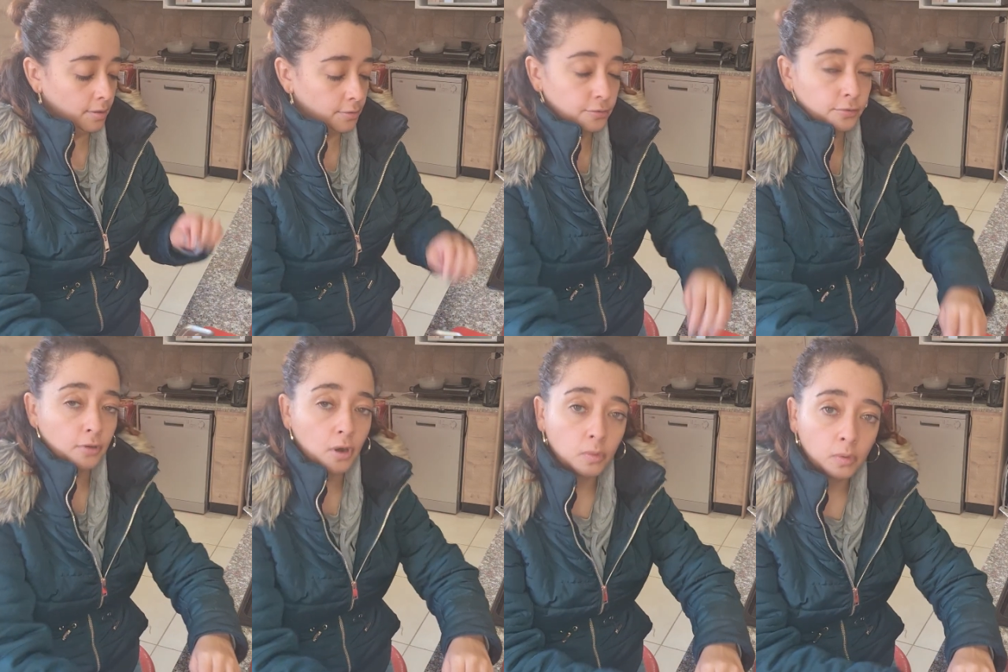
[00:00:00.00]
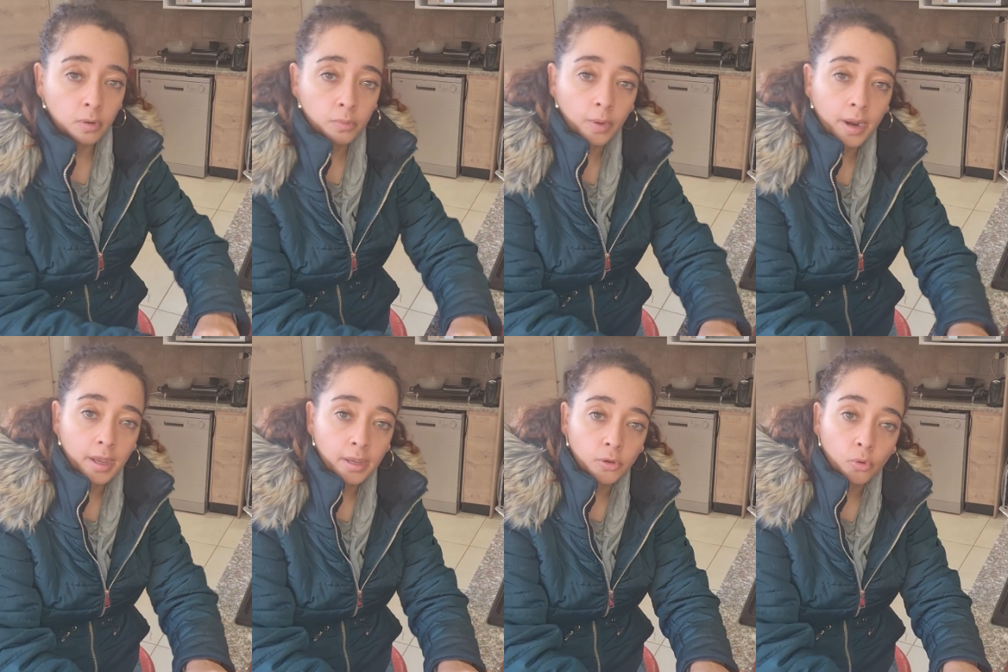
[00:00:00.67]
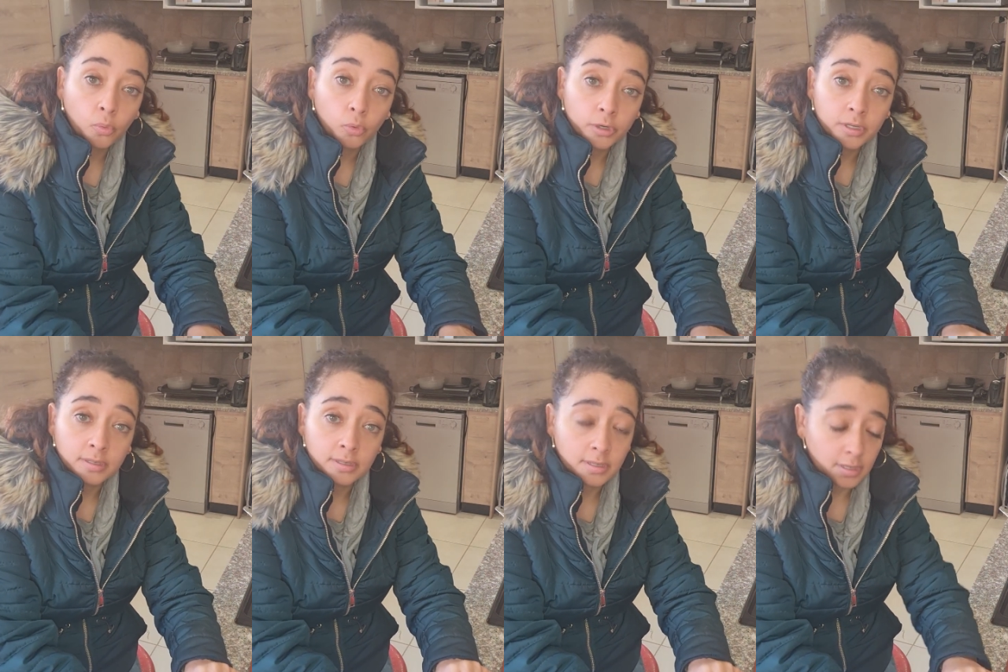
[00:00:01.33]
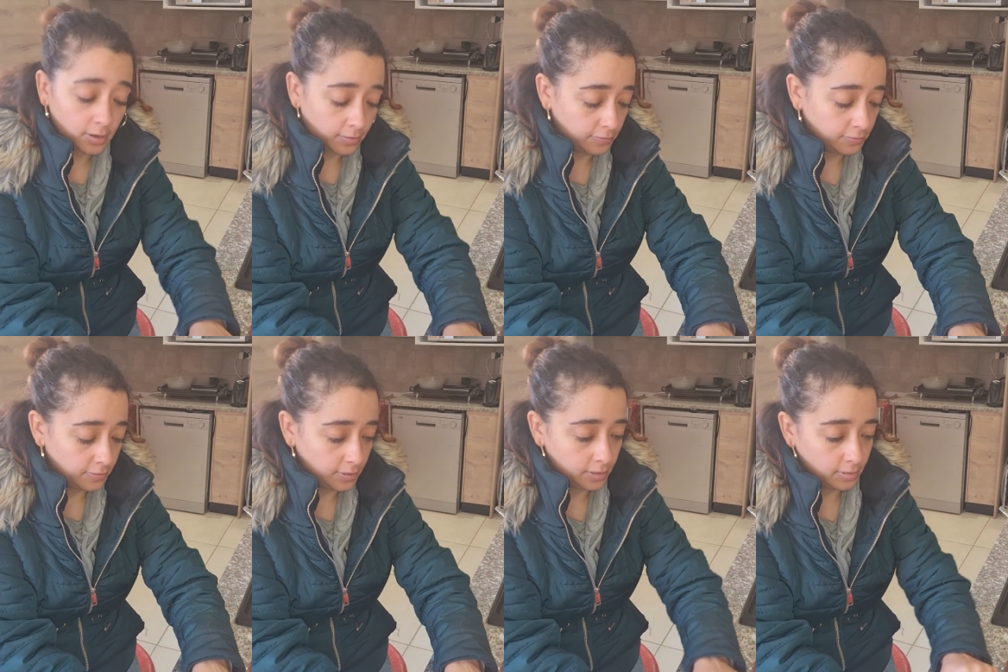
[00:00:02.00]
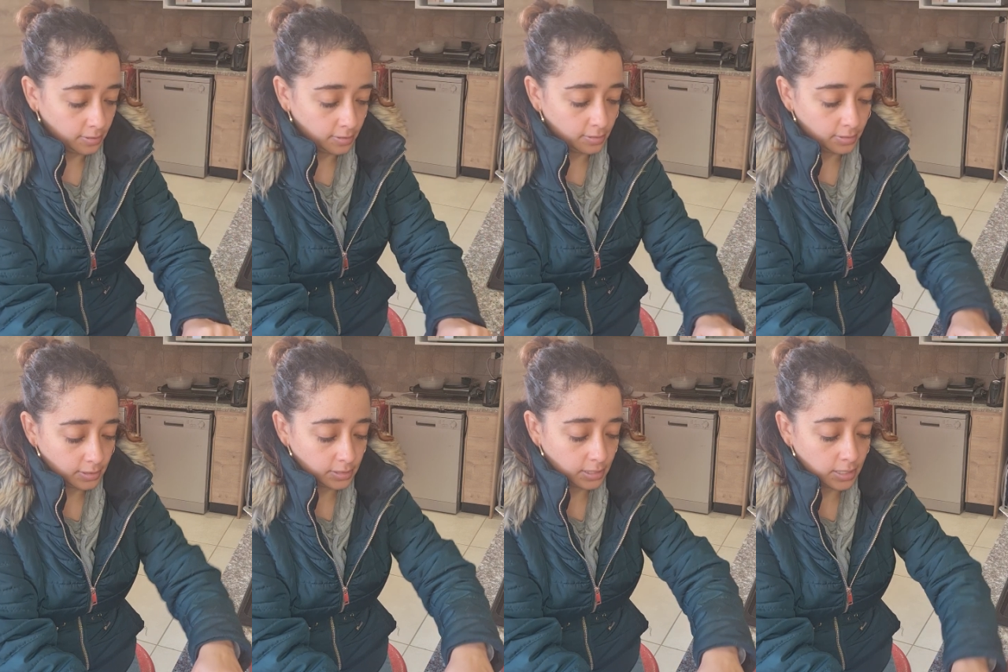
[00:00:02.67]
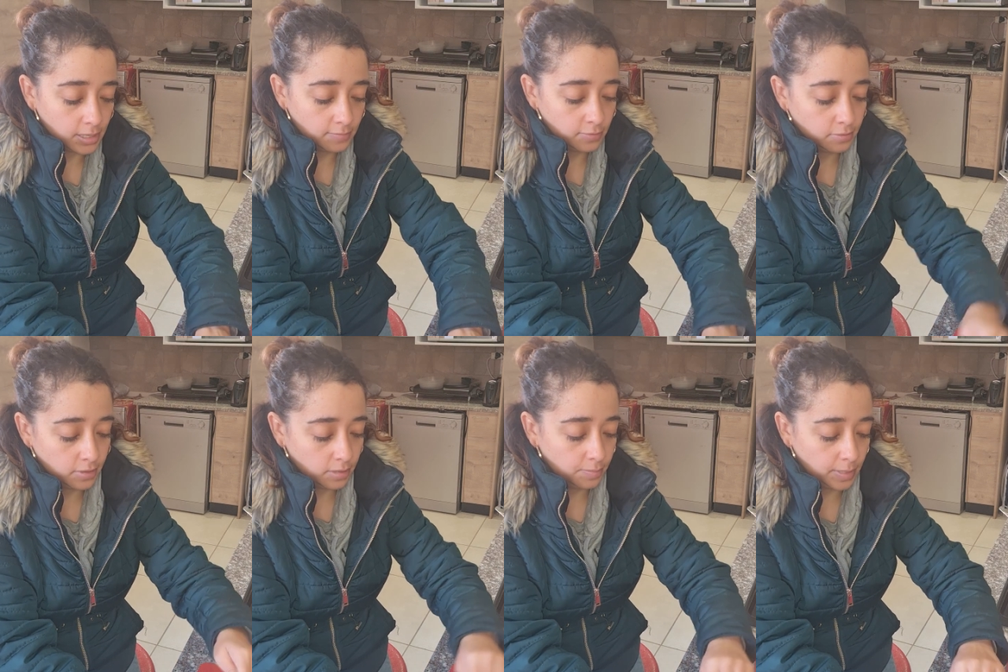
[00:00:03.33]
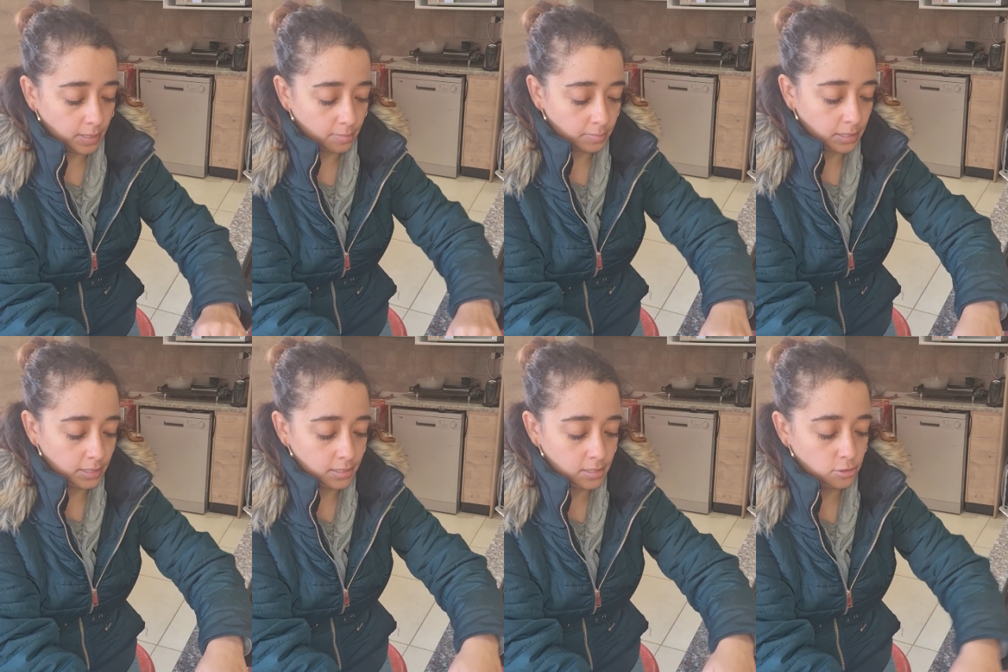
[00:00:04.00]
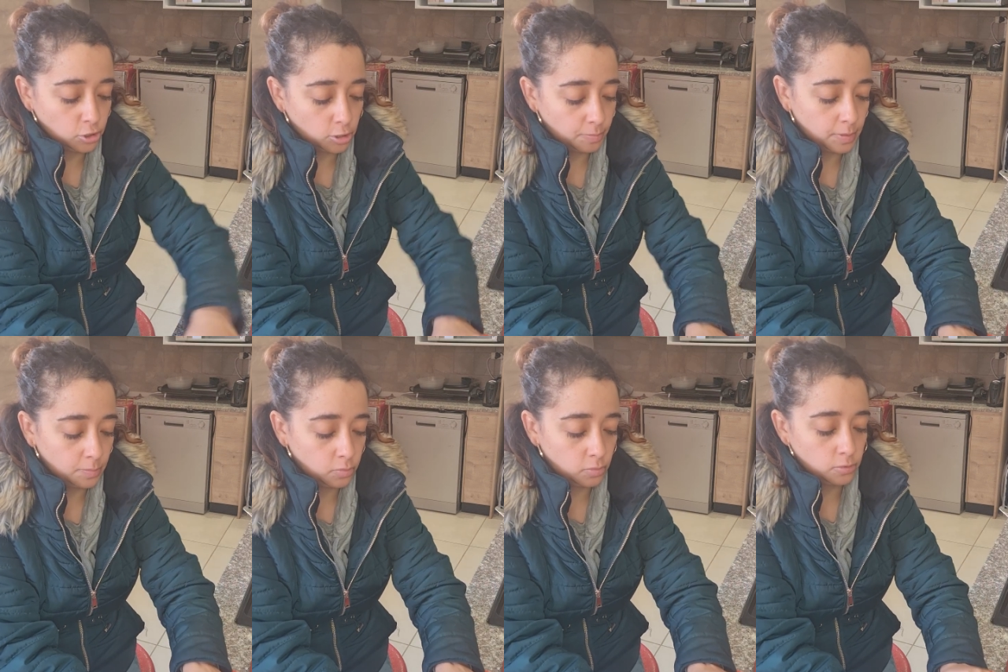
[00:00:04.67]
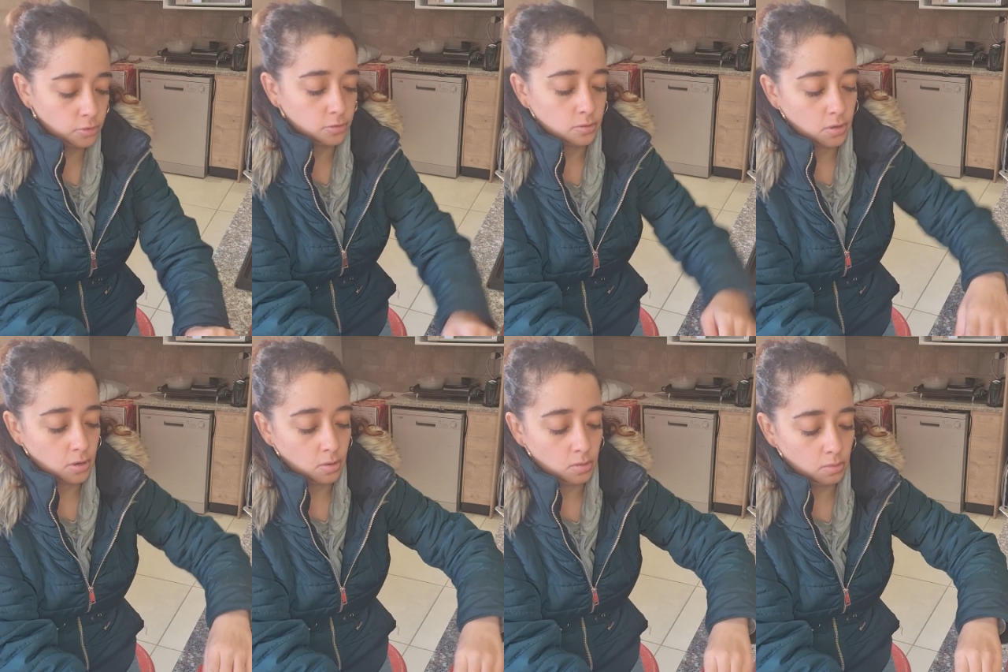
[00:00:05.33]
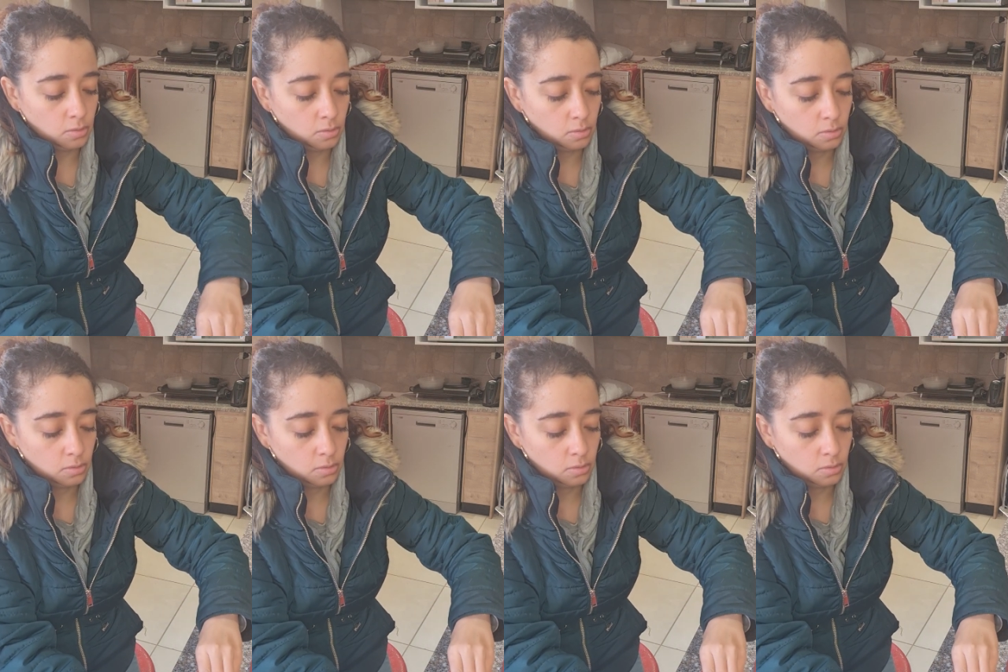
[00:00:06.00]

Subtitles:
throw away your wooden stuff, because they never really become clean. Chopping boards, no.